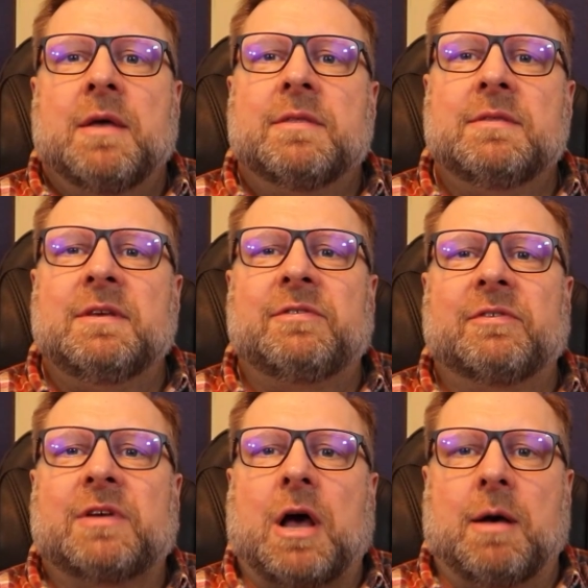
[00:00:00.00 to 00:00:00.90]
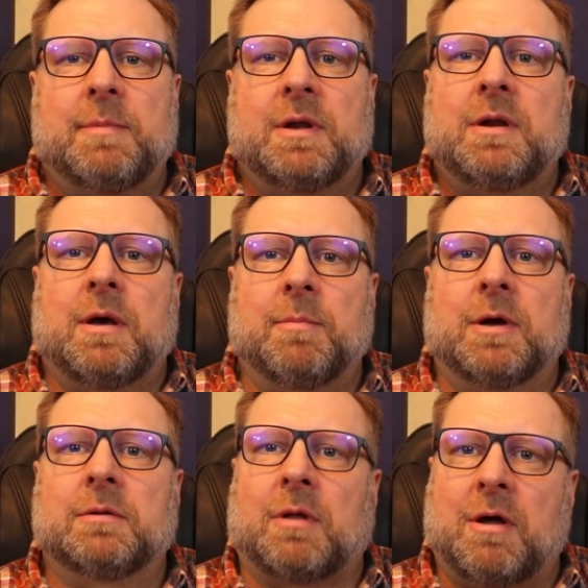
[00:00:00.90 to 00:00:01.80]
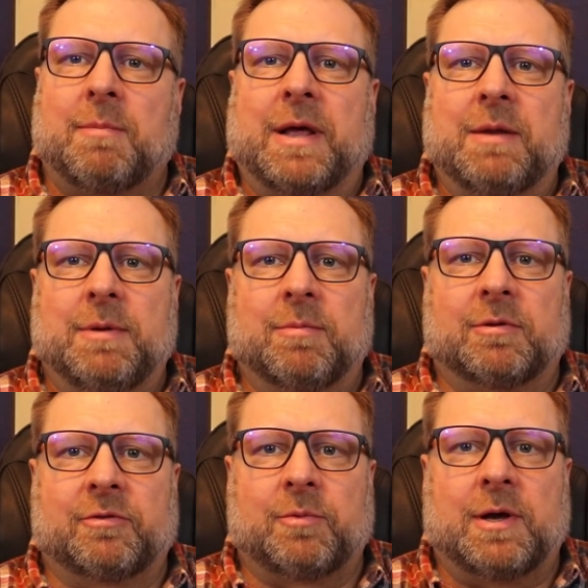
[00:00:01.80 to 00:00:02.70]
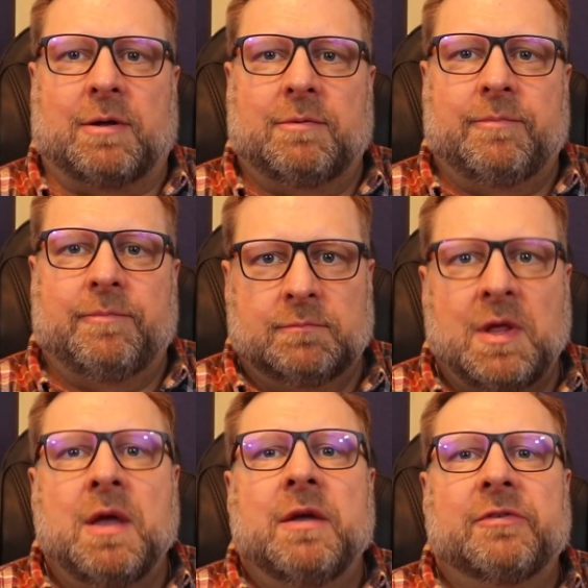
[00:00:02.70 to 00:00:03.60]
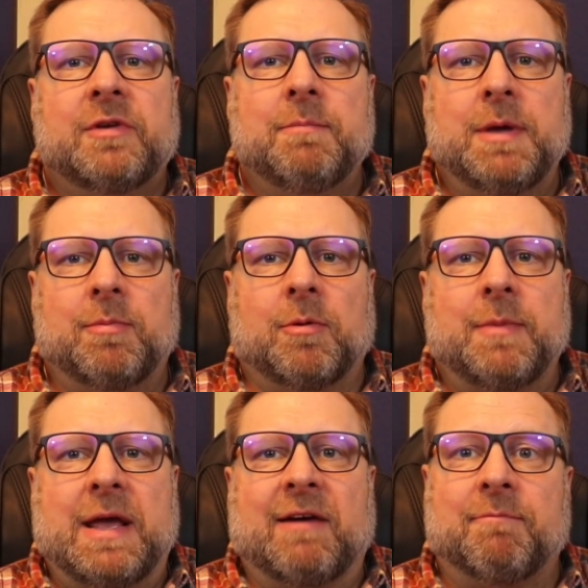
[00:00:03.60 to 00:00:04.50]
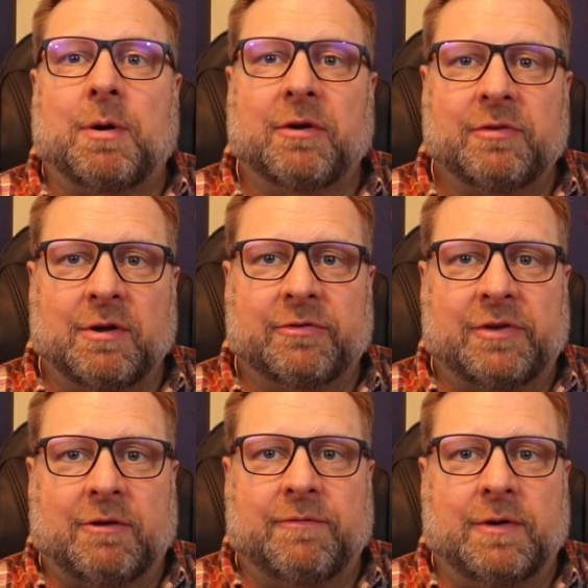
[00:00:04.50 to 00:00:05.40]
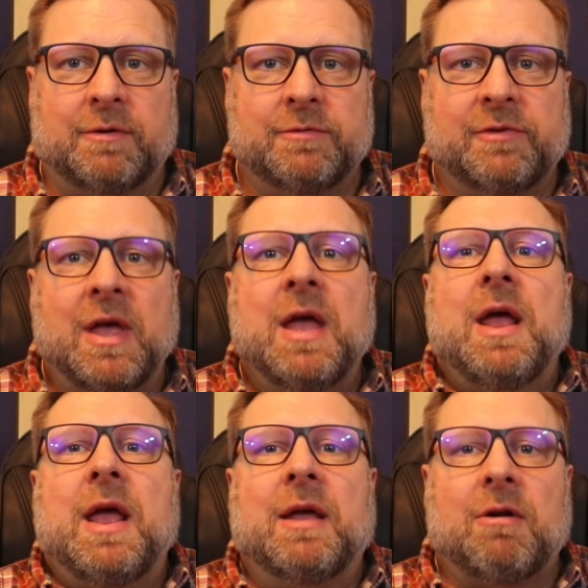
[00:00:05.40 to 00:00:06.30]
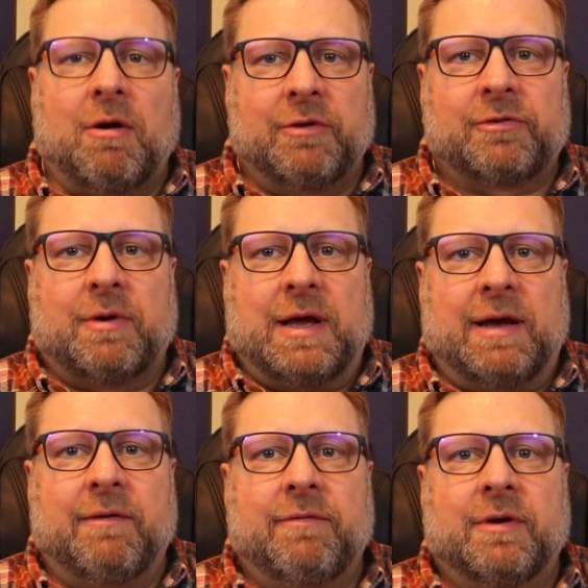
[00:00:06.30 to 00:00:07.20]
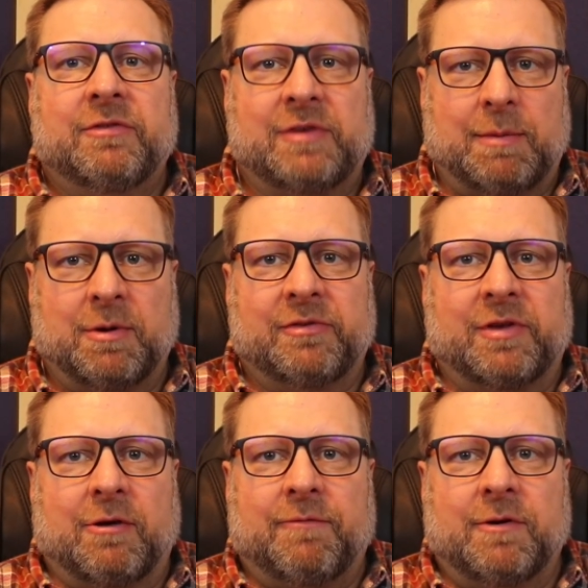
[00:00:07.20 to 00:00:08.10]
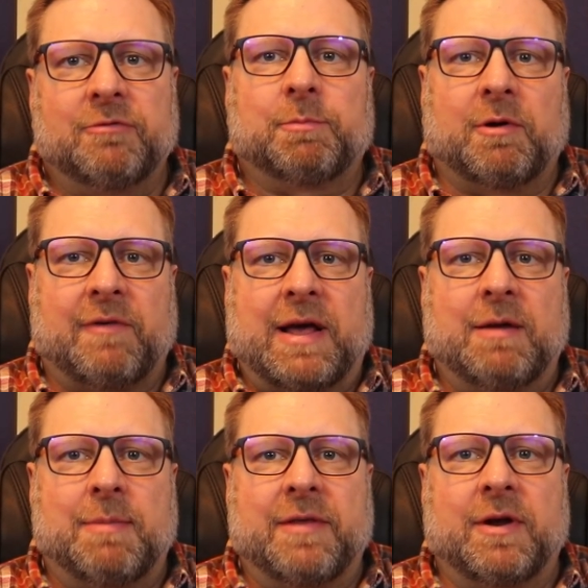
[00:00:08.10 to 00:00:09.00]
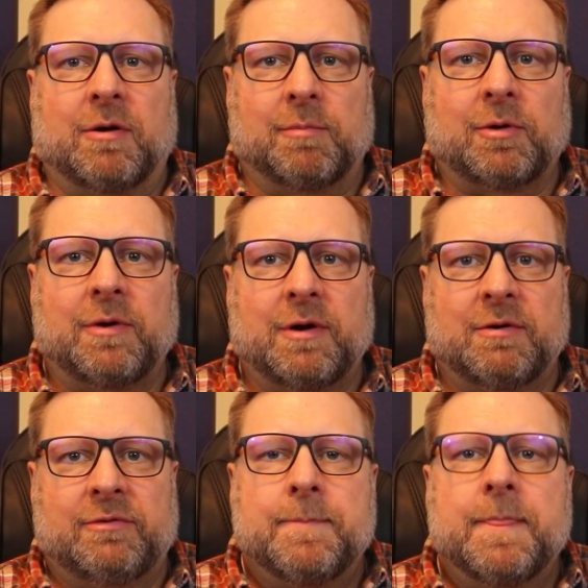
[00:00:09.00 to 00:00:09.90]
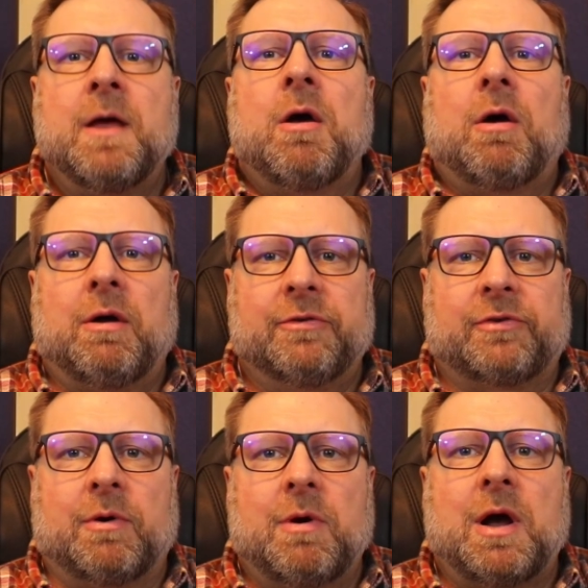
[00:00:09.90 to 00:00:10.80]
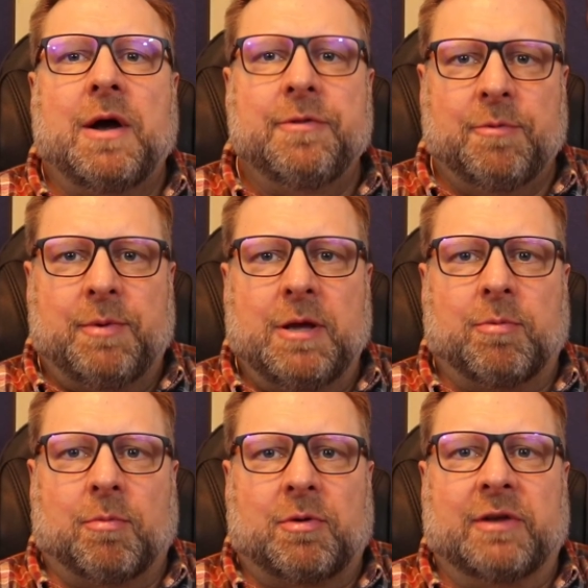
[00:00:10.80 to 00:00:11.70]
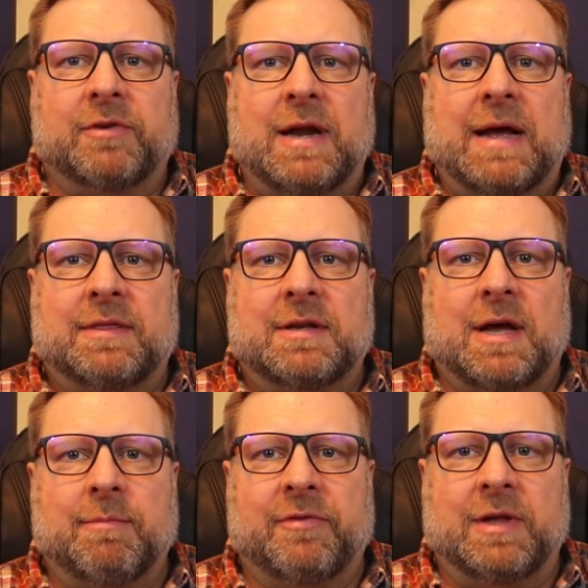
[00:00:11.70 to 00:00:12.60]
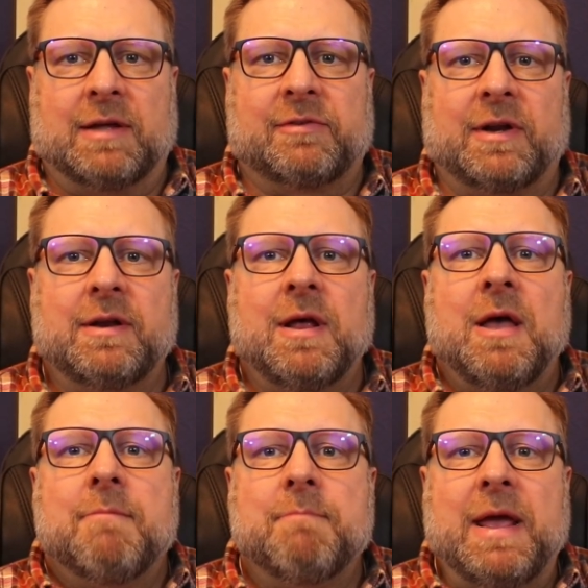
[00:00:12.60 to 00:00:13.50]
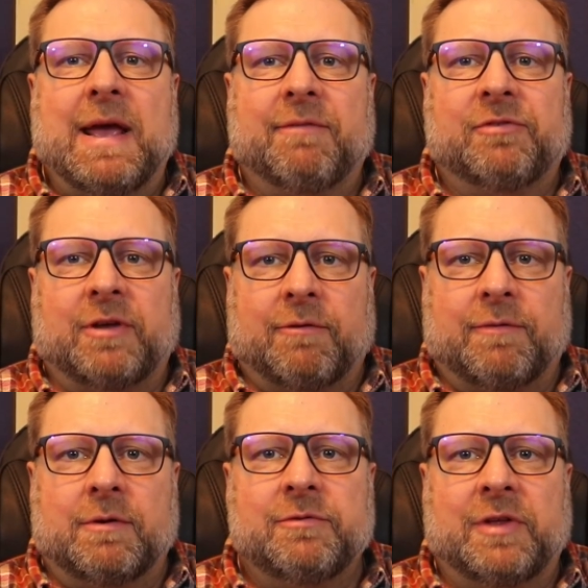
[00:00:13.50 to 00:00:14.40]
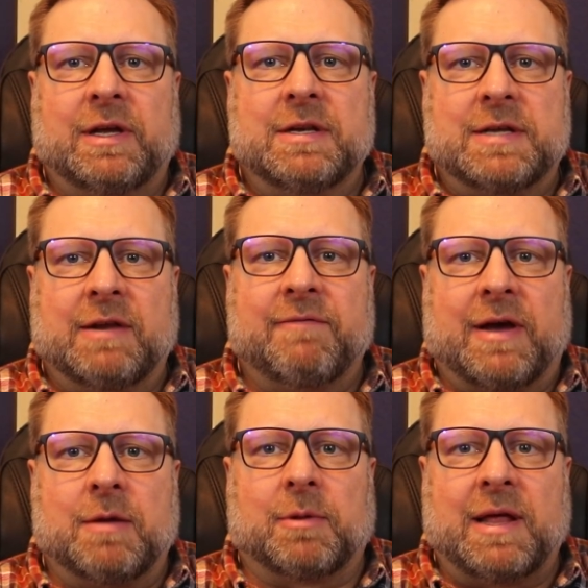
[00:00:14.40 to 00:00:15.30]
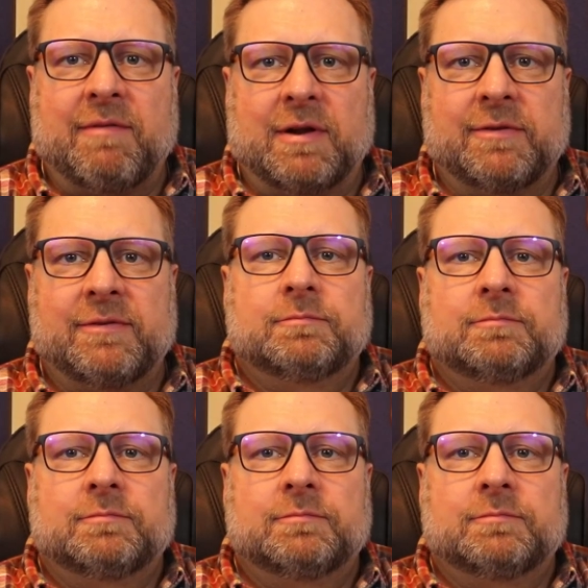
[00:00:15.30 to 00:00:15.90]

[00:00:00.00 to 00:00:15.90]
This is common among law-abiding people as well. Some people may have personal cell phones and also have separate cell phones provided by their employers. Also, other people present at the time of the incident may have cell phones that contain valuable evidence.